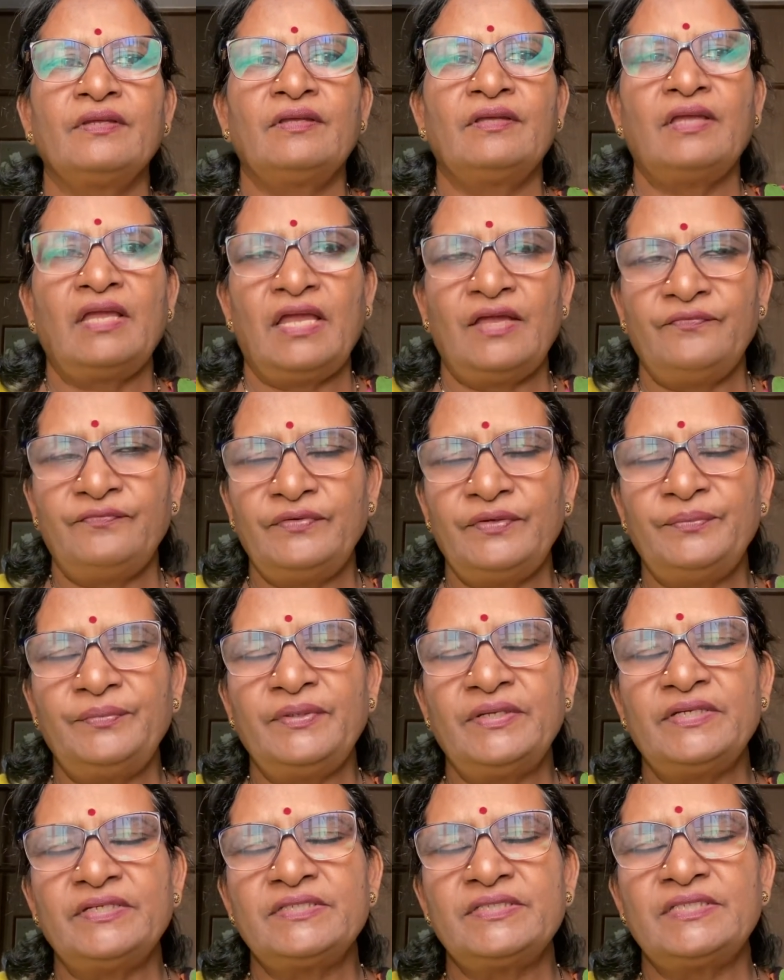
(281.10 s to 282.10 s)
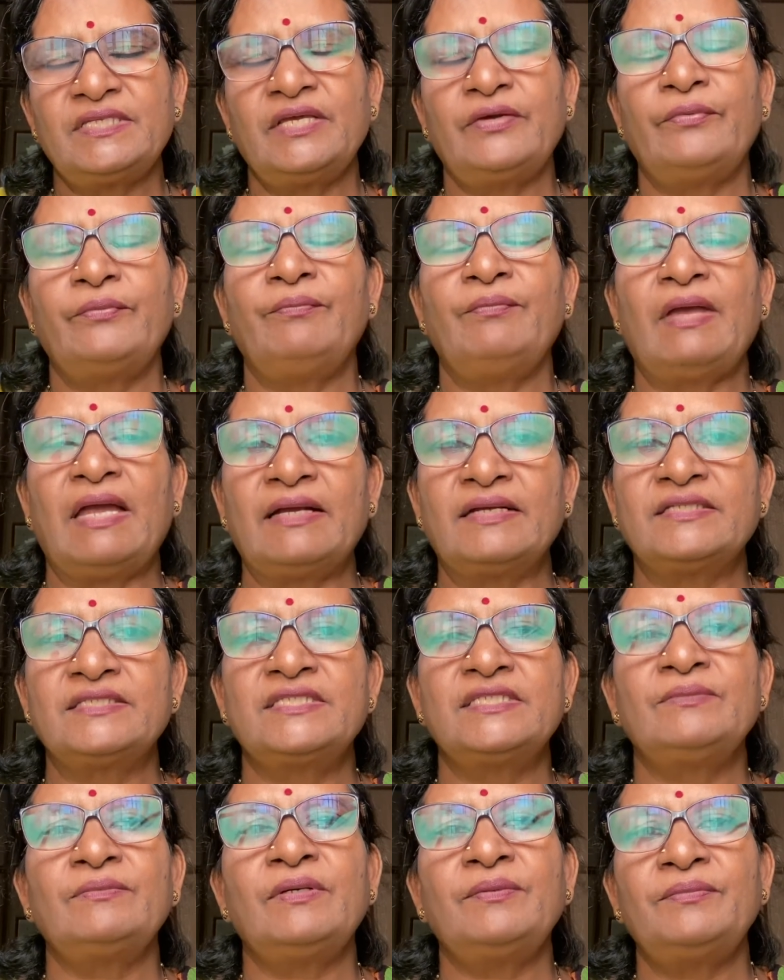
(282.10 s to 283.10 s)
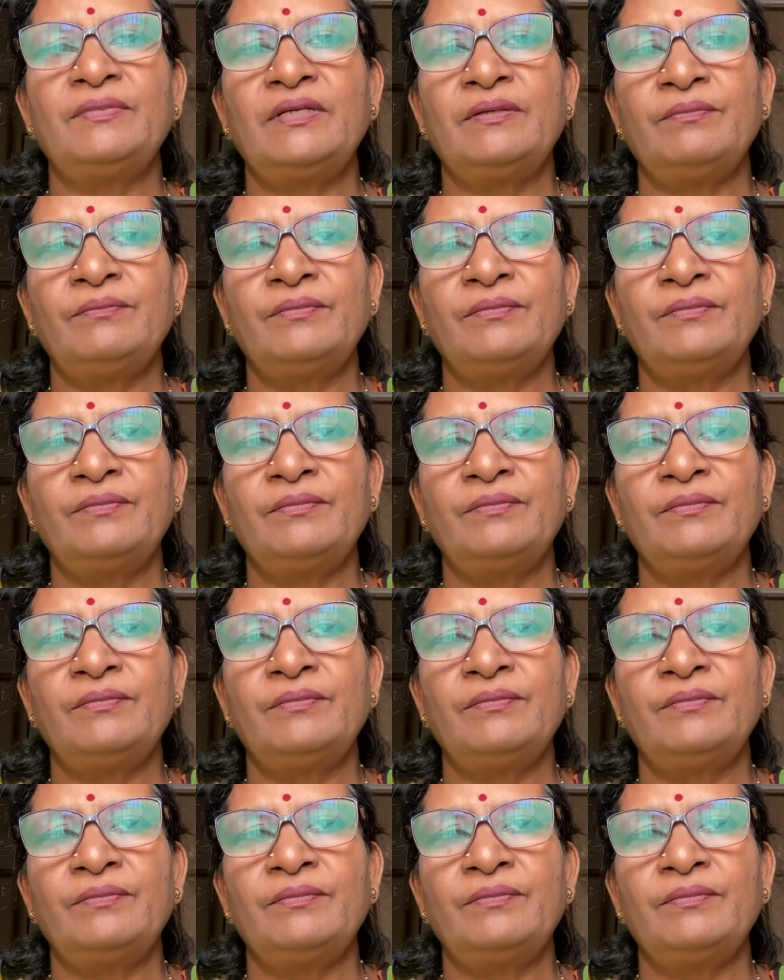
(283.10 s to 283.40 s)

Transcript: Amphibians have maximum